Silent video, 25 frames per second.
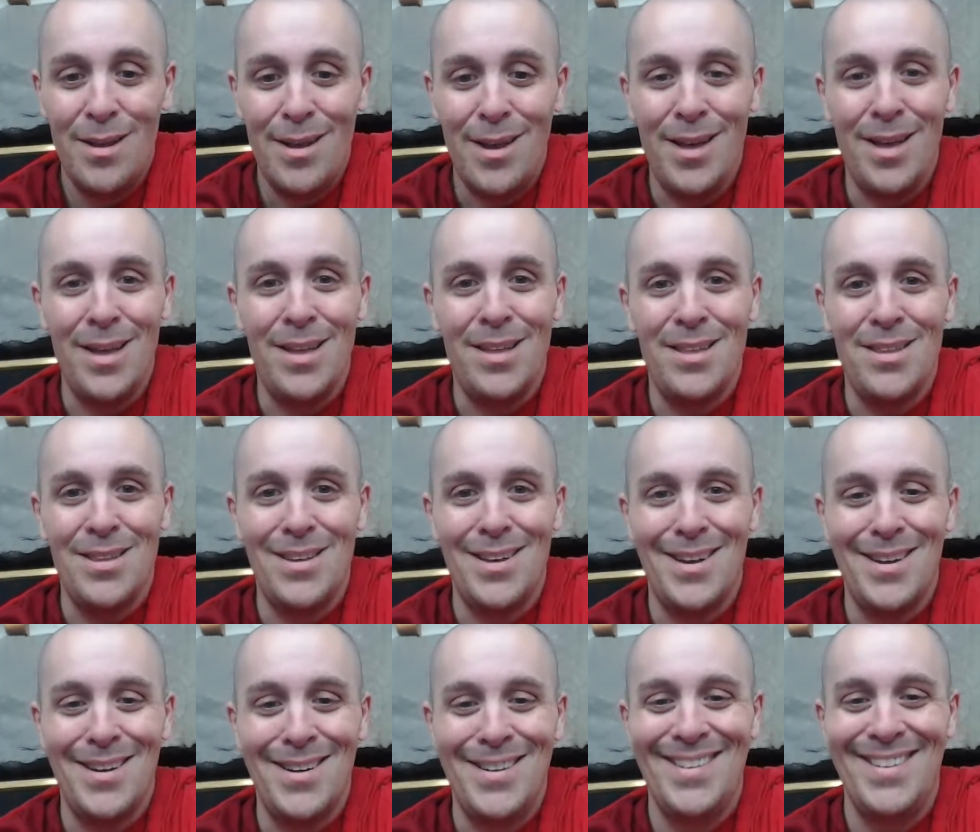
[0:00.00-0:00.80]
and
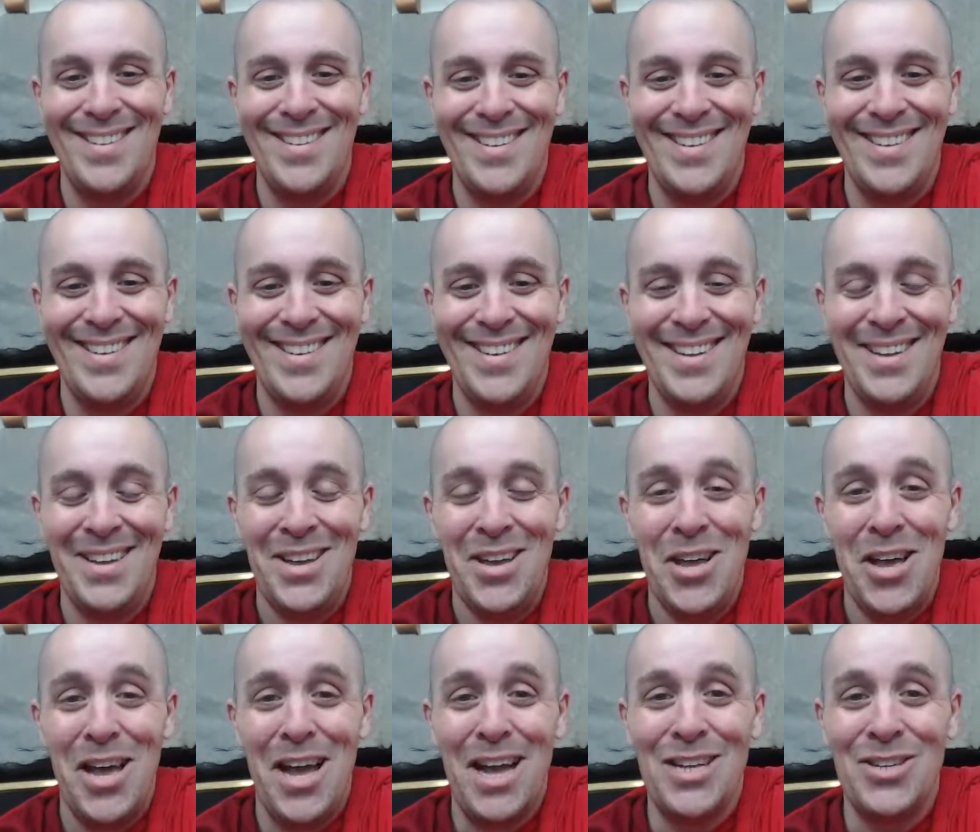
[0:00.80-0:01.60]

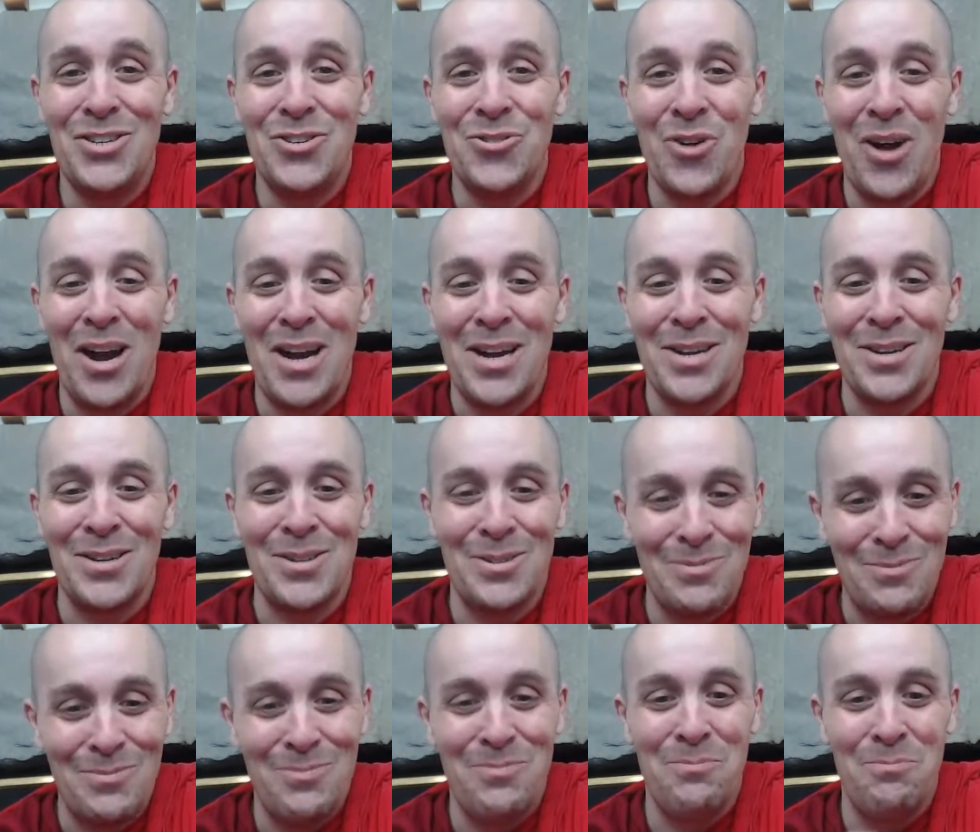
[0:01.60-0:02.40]
and try
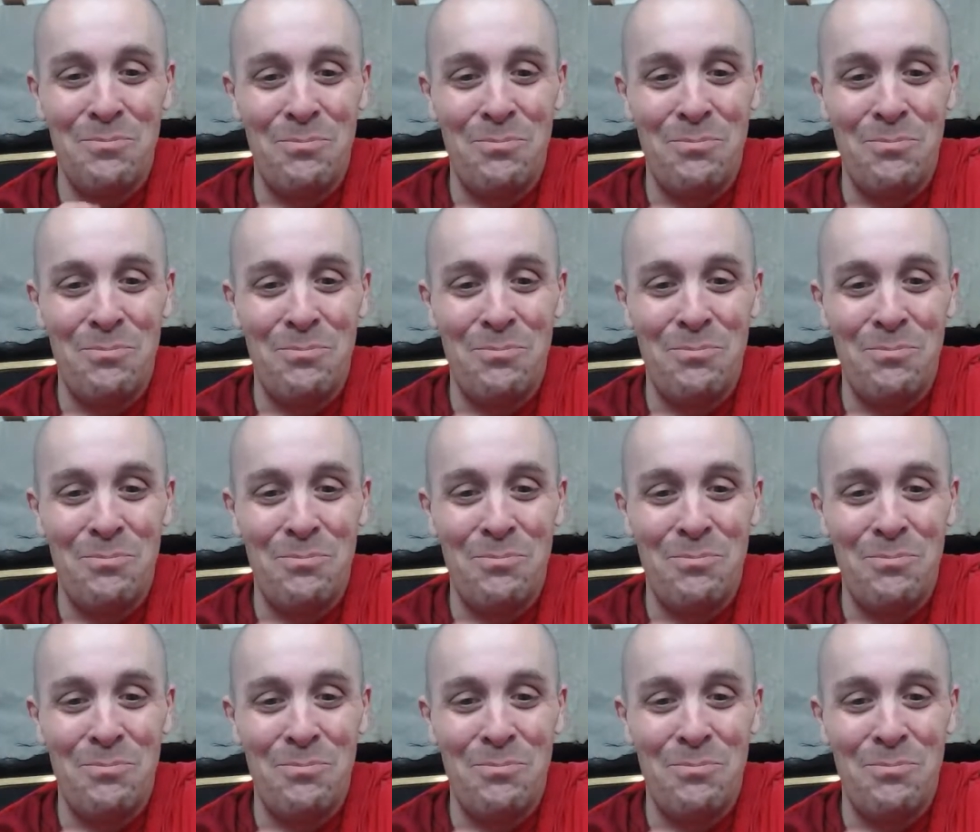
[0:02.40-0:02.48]
to,